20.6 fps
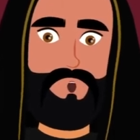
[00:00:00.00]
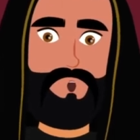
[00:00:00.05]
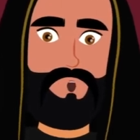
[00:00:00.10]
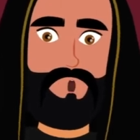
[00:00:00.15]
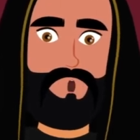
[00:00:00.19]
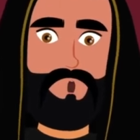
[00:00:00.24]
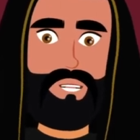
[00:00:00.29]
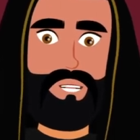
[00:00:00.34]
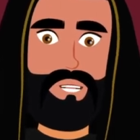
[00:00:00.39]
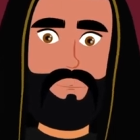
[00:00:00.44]

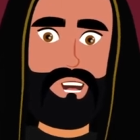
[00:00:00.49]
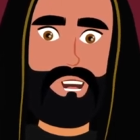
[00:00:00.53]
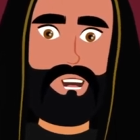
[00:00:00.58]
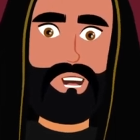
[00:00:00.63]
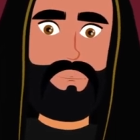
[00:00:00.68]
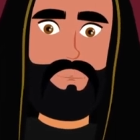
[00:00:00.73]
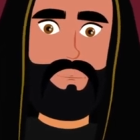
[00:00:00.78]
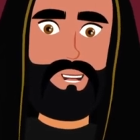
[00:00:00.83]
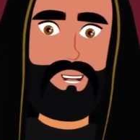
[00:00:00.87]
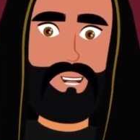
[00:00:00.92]
love to
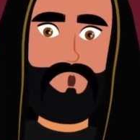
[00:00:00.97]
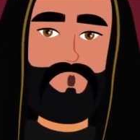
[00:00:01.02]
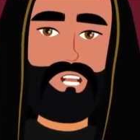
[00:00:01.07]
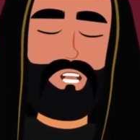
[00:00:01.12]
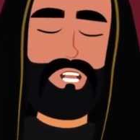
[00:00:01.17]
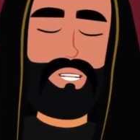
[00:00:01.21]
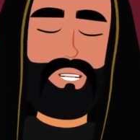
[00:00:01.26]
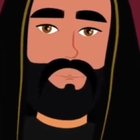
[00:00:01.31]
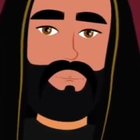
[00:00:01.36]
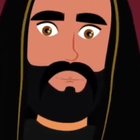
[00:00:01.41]
pray to
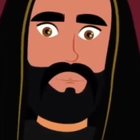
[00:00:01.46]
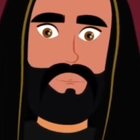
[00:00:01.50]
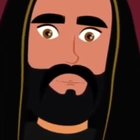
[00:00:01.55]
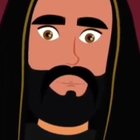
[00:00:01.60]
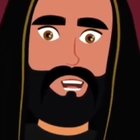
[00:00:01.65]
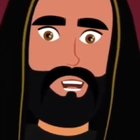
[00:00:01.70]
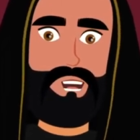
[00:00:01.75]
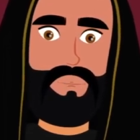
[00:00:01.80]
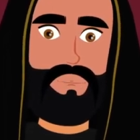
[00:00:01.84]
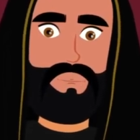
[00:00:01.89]
God,
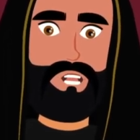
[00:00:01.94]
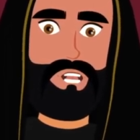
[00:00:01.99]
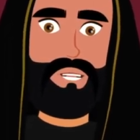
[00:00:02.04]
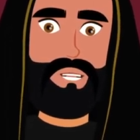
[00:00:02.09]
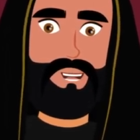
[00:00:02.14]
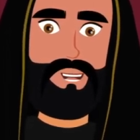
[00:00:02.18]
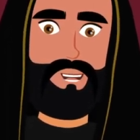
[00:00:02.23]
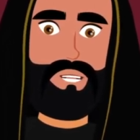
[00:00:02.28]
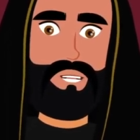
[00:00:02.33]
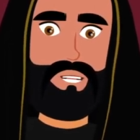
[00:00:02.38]
and I
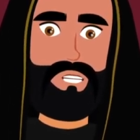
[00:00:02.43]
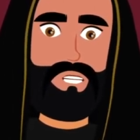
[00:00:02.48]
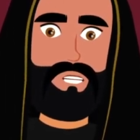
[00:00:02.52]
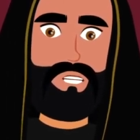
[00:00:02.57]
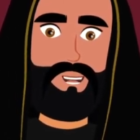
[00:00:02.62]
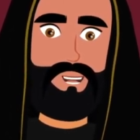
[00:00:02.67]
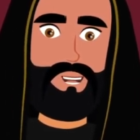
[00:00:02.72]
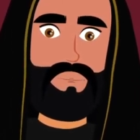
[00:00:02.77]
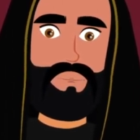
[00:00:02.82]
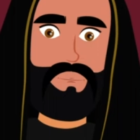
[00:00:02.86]
don't want to
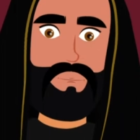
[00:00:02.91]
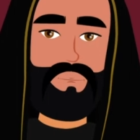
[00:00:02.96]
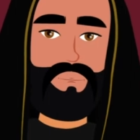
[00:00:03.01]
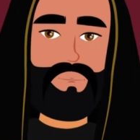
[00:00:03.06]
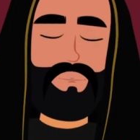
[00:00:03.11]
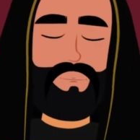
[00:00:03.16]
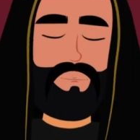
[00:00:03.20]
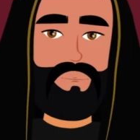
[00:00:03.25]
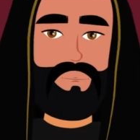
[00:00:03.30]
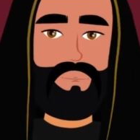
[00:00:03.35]
sleep.
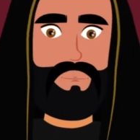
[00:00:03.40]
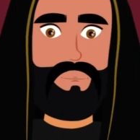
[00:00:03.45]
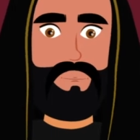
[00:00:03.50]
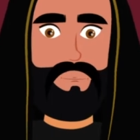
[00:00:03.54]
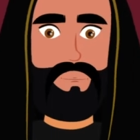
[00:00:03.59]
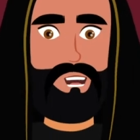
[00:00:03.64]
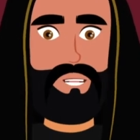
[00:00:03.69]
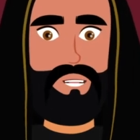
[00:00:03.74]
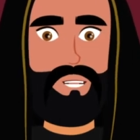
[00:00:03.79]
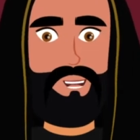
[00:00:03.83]

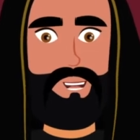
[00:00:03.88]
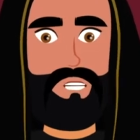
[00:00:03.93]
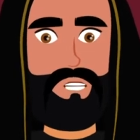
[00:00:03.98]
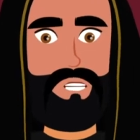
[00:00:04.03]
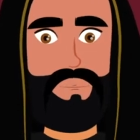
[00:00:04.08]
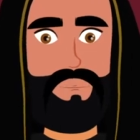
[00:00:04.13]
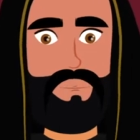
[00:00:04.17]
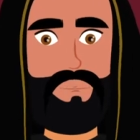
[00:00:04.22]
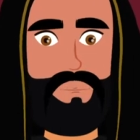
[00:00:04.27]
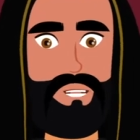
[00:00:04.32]
I want
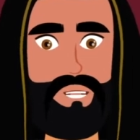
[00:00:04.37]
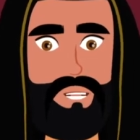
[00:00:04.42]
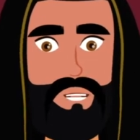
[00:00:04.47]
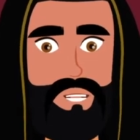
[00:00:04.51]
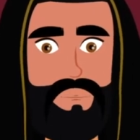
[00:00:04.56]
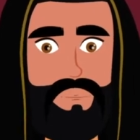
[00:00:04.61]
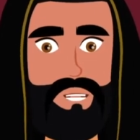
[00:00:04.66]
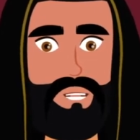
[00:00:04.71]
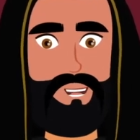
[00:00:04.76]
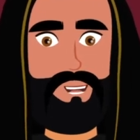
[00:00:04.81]
something to
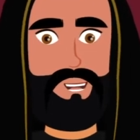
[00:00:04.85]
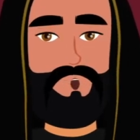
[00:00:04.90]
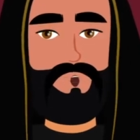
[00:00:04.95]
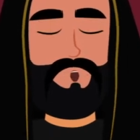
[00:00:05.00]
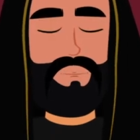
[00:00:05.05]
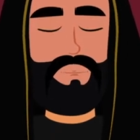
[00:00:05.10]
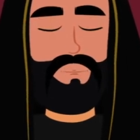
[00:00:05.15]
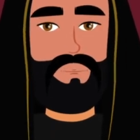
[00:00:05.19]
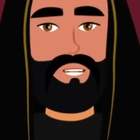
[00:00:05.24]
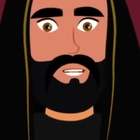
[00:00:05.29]
keep me
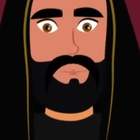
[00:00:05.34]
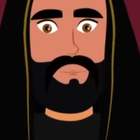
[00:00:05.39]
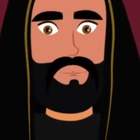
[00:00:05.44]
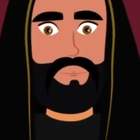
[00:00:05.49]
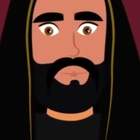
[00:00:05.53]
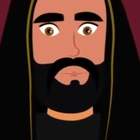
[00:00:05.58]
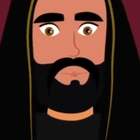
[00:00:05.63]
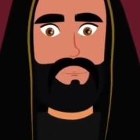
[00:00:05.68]
awake.